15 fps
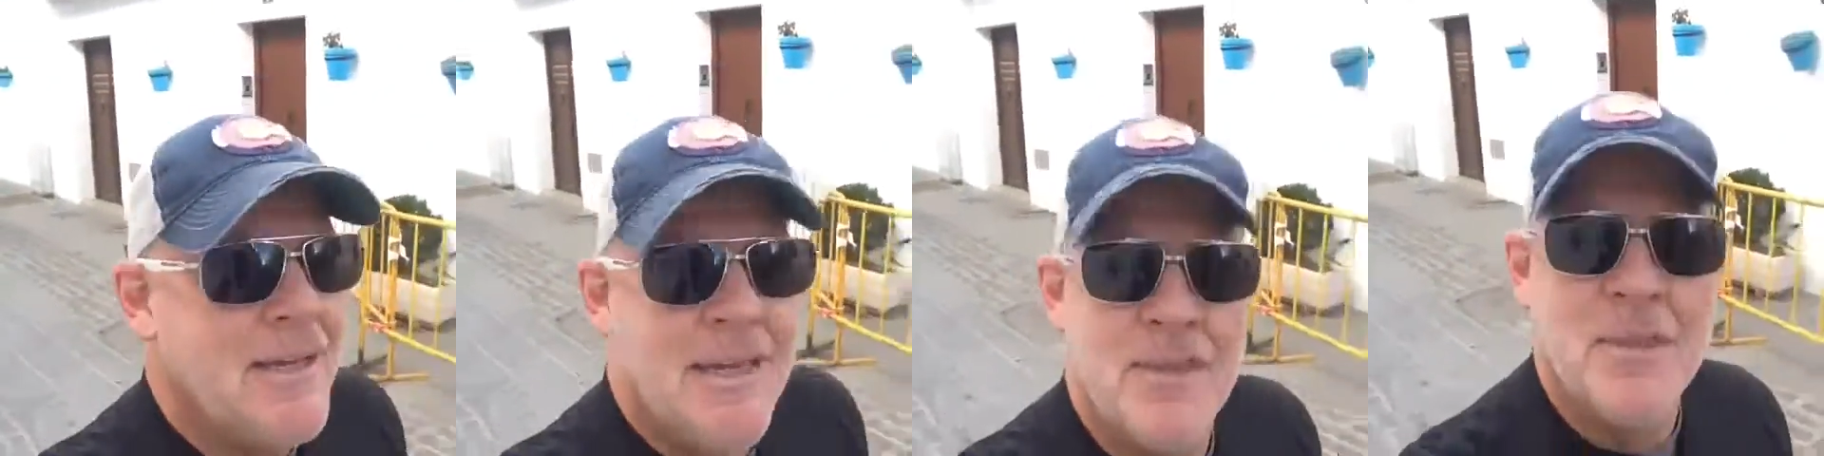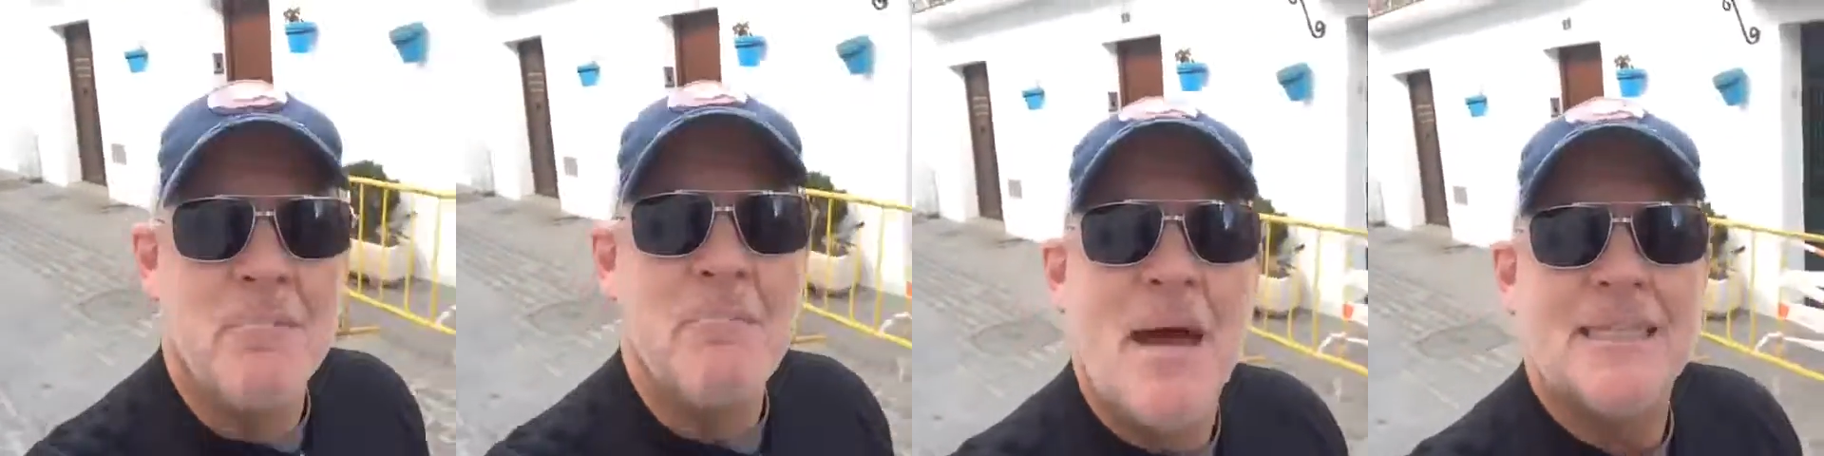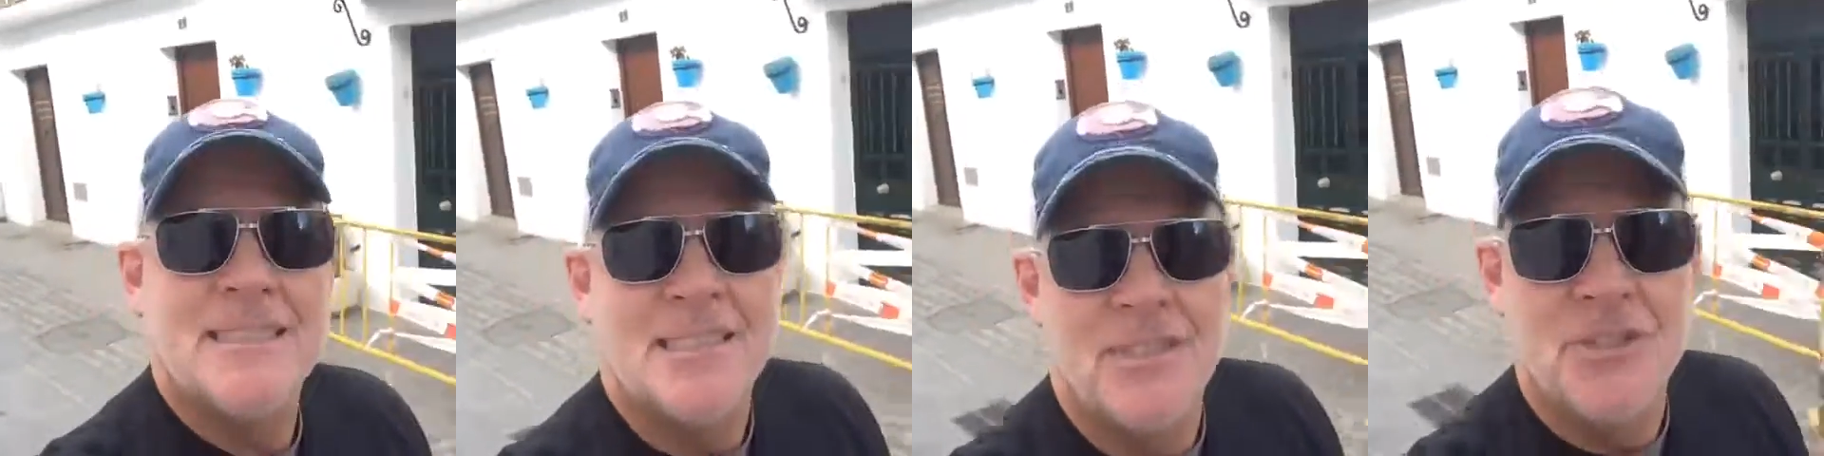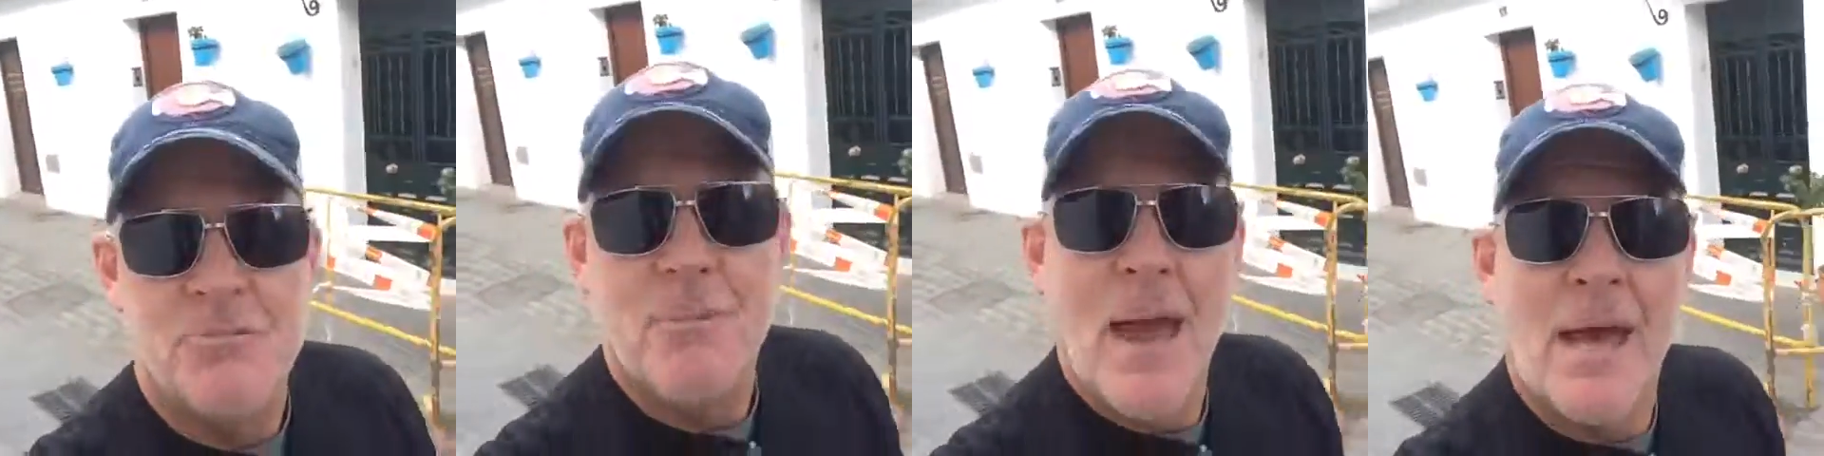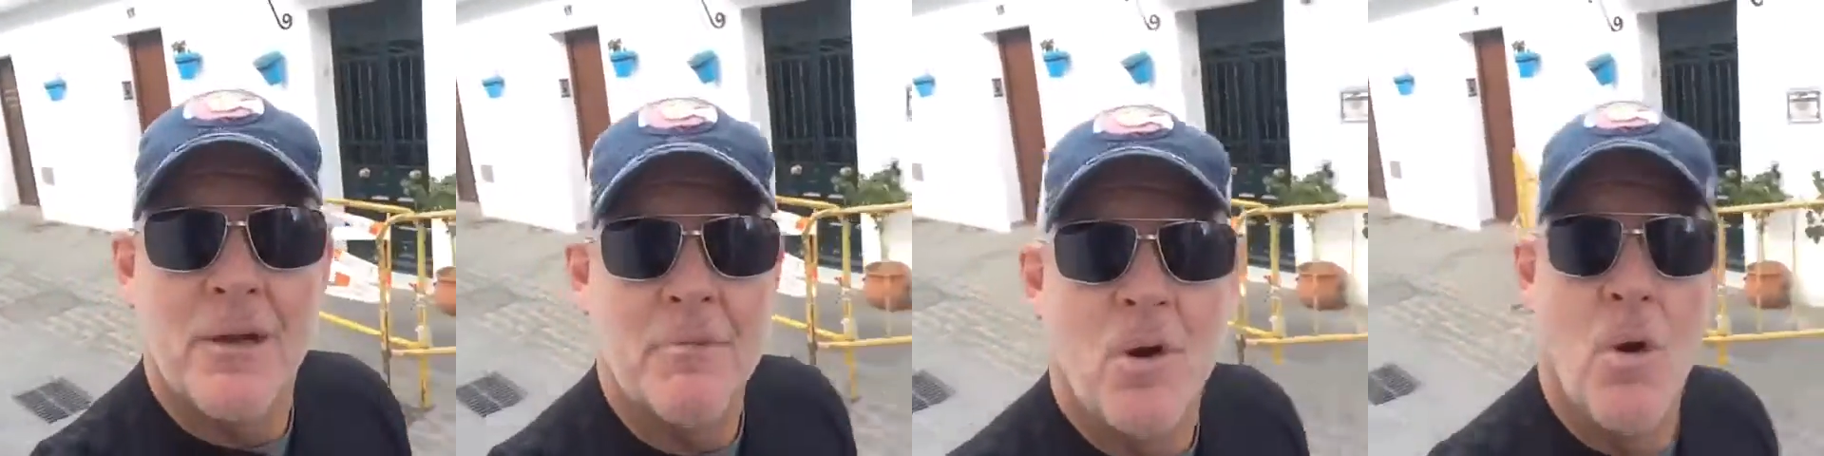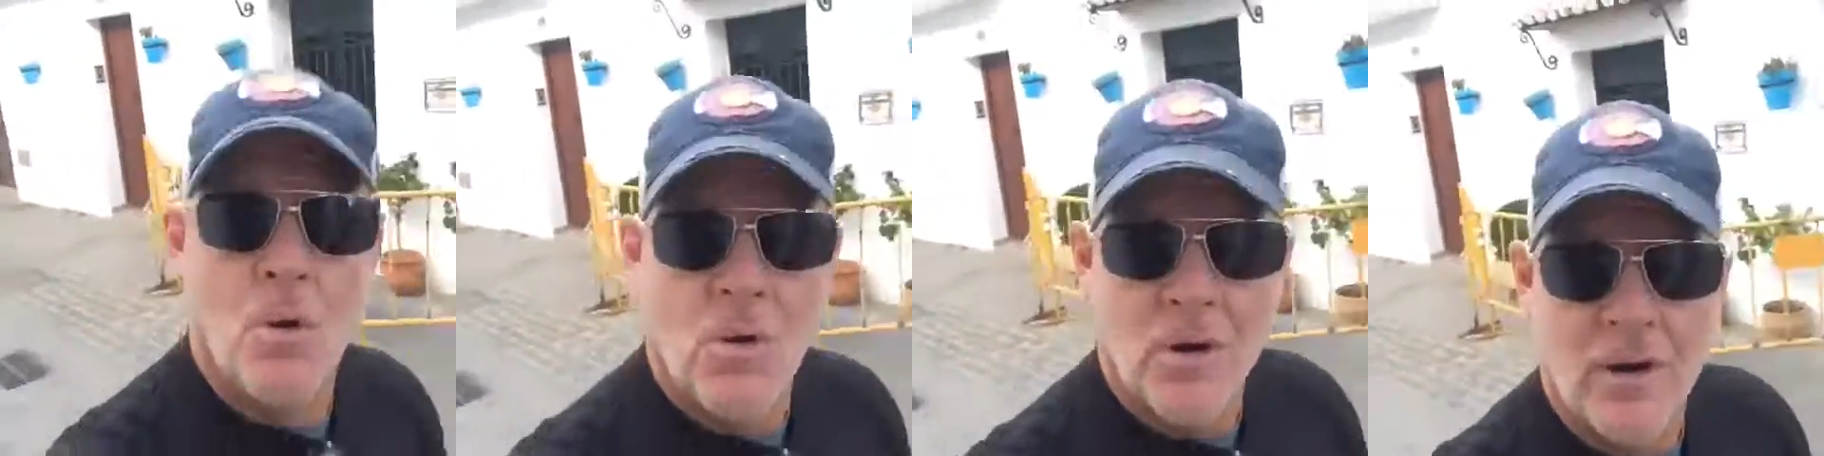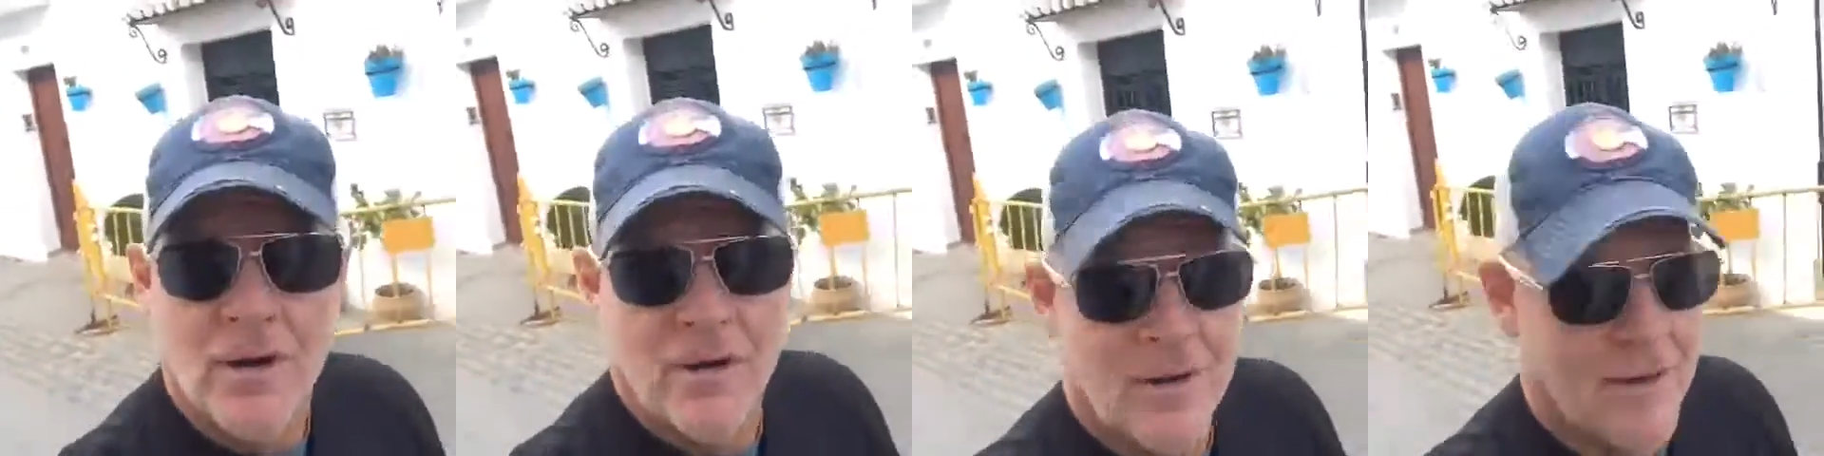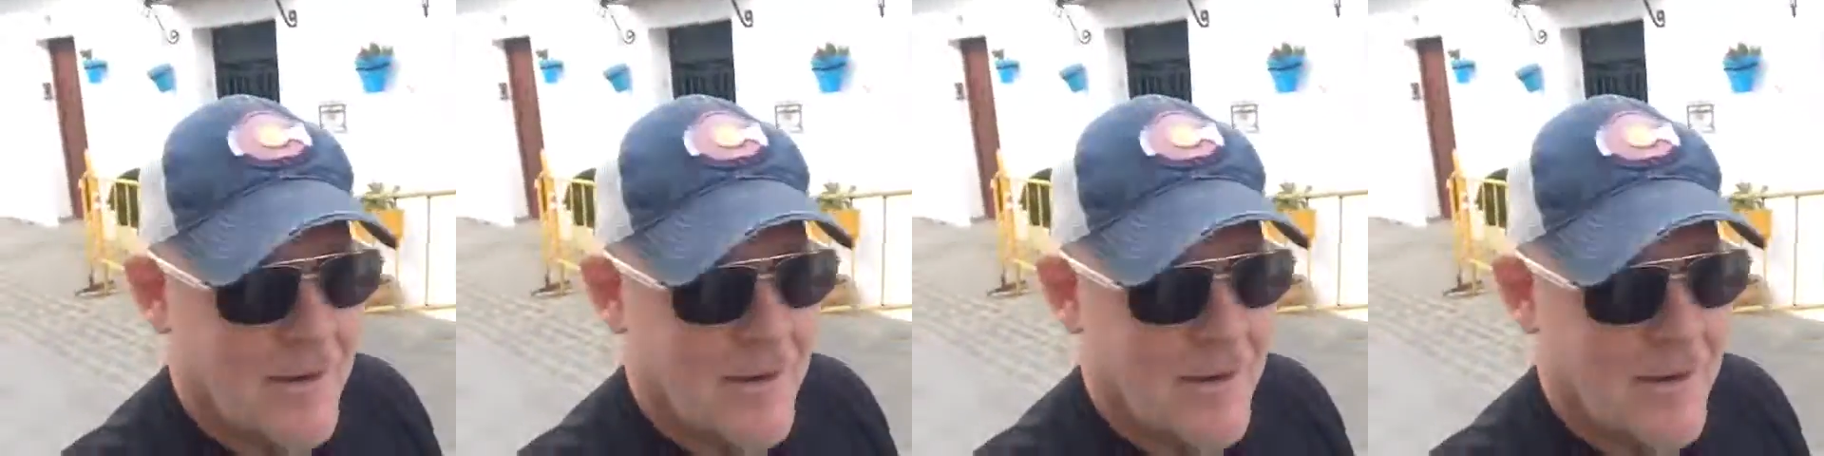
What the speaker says: in the Message, Madam Whore.